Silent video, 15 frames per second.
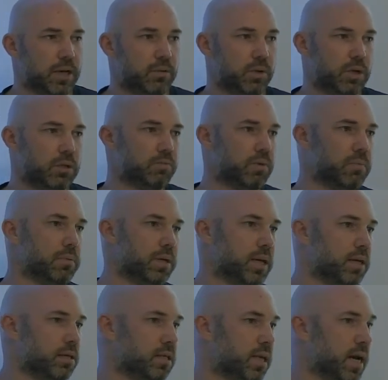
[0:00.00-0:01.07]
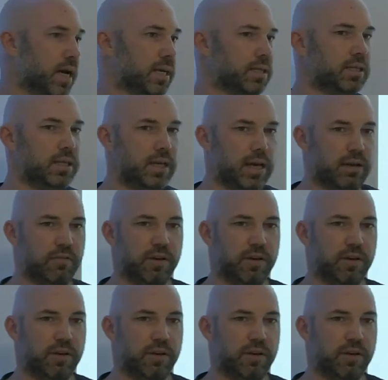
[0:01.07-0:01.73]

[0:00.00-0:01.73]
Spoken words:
wanted to replicate is the IETF.